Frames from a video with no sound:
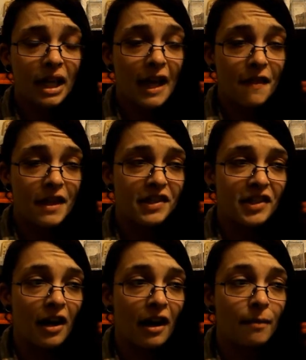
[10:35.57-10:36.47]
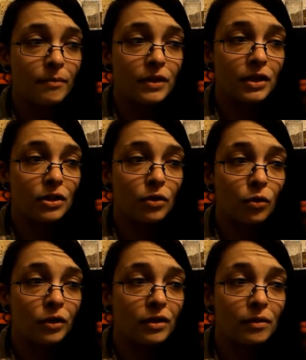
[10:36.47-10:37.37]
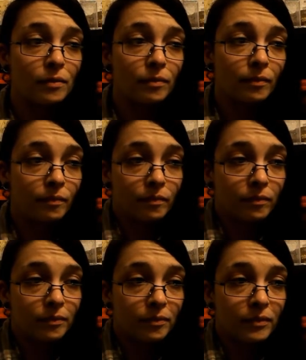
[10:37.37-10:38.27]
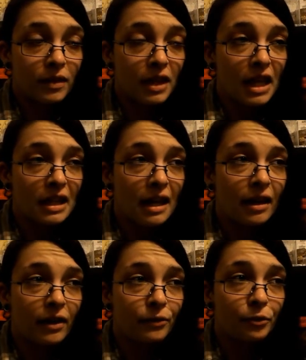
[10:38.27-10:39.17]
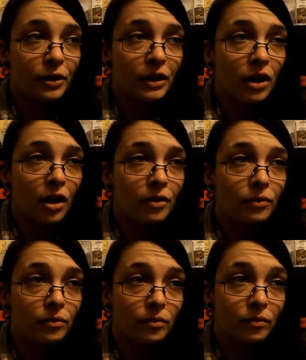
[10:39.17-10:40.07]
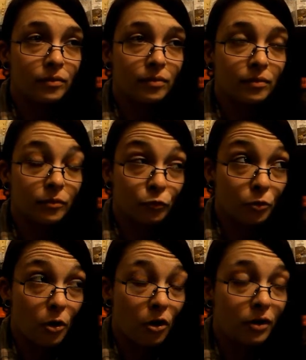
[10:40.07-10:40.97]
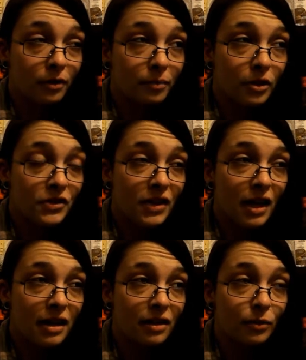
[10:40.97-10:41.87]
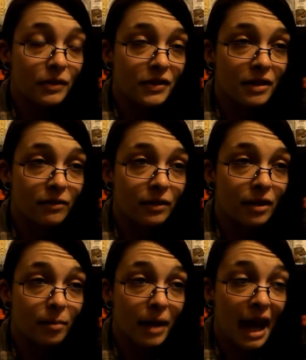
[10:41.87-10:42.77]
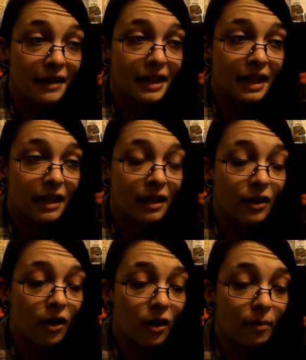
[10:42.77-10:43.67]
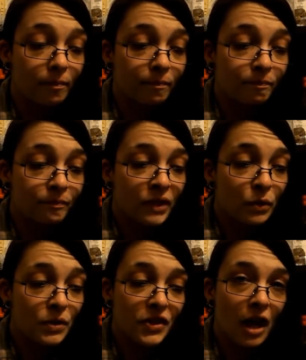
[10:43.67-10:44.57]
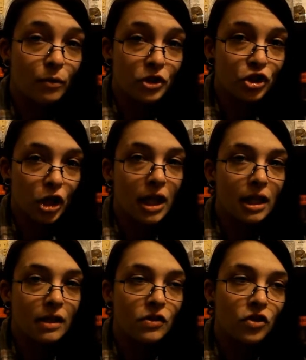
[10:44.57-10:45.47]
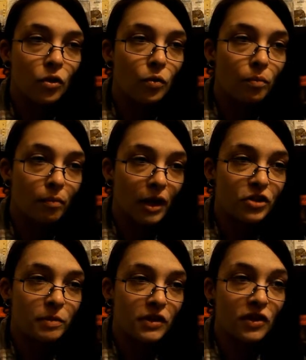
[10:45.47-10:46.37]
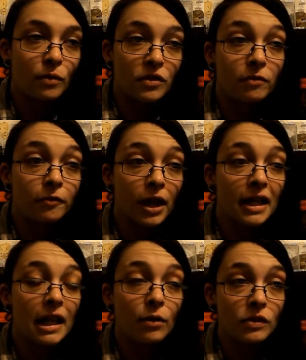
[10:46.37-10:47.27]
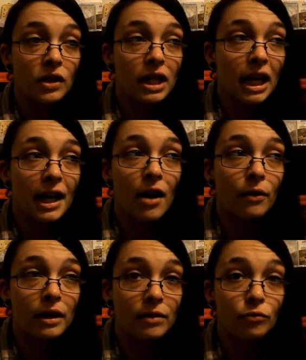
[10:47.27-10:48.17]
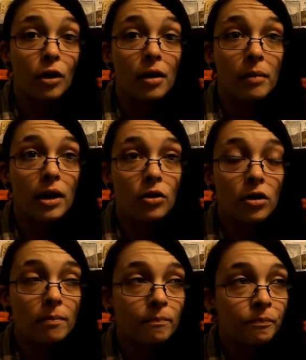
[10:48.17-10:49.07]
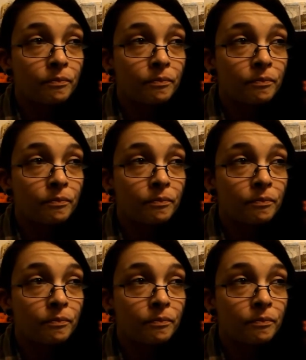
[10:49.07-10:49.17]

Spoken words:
And this time, the only thing that had really gone wrong, per se, and it wasn't even a bad thing, was I was shaking so much because I was afraid that it was going to get out and run up my arm.